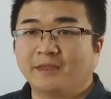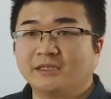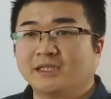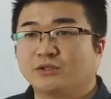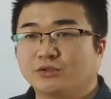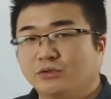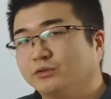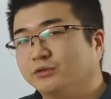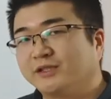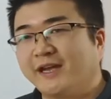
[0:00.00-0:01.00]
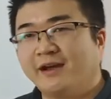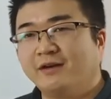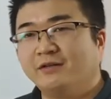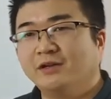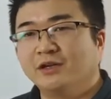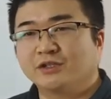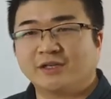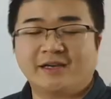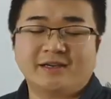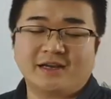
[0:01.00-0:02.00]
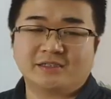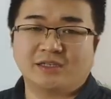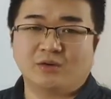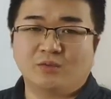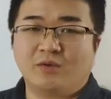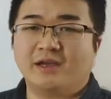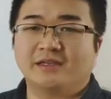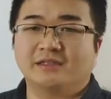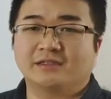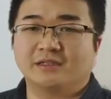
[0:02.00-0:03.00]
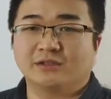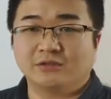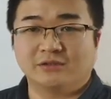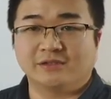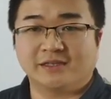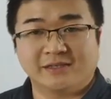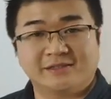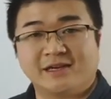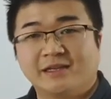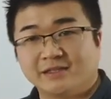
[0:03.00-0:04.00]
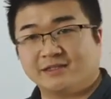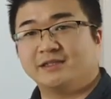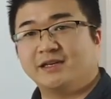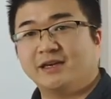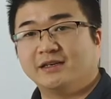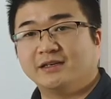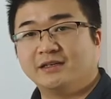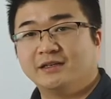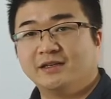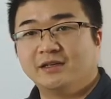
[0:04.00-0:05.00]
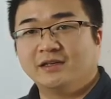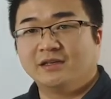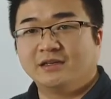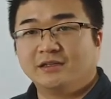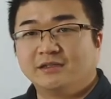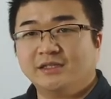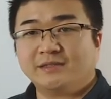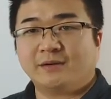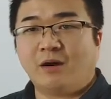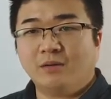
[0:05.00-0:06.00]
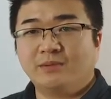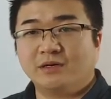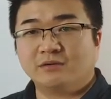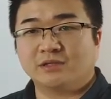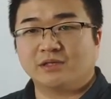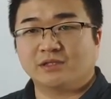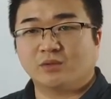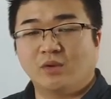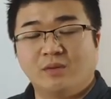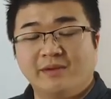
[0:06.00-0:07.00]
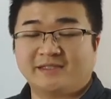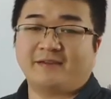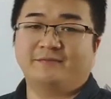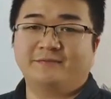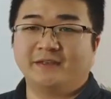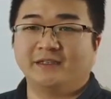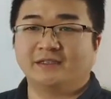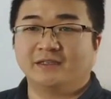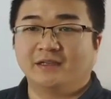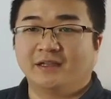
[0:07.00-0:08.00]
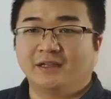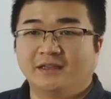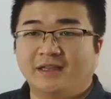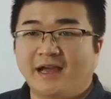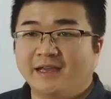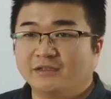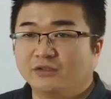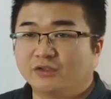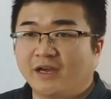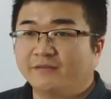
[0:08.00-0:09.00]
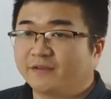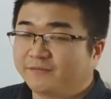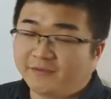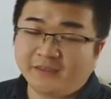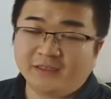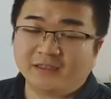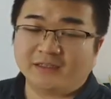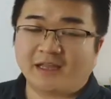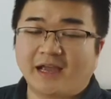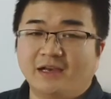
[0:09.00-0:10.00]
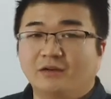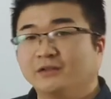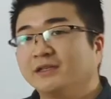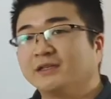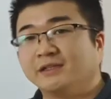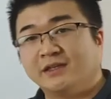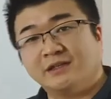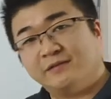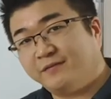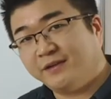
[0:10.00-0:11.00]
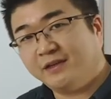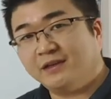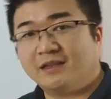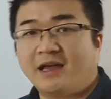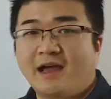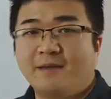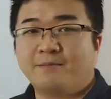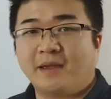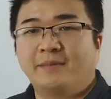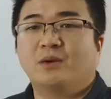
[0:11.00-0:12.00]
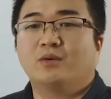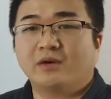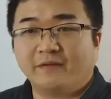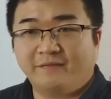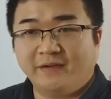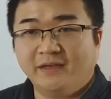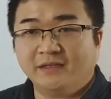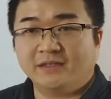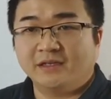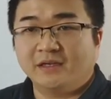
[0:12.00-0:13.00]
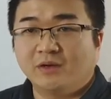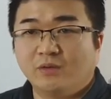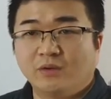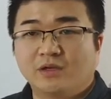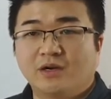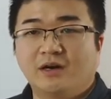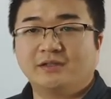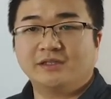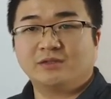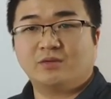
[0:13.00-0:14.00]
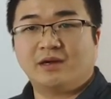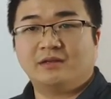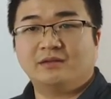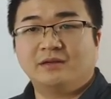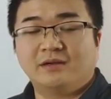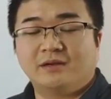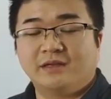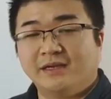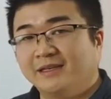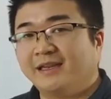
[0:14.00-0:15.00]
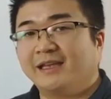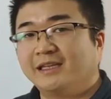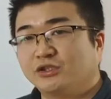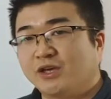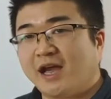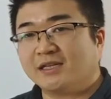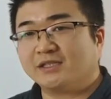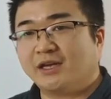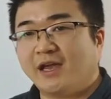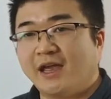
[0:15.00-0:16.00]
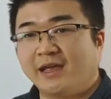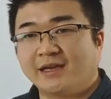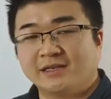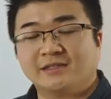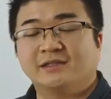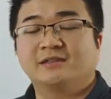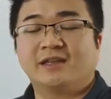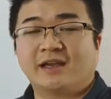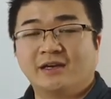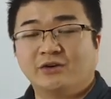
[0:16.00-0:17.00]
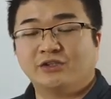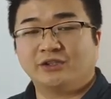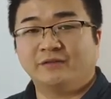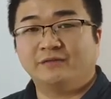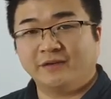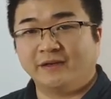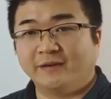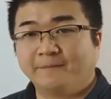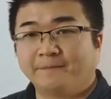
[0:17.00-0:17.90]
This is to tell China custom what is the goods inside the container. This whole process will make some fees, like driver fee, like loading container fee, like paperwork fee. We call this one inland charge and custom declaration fee.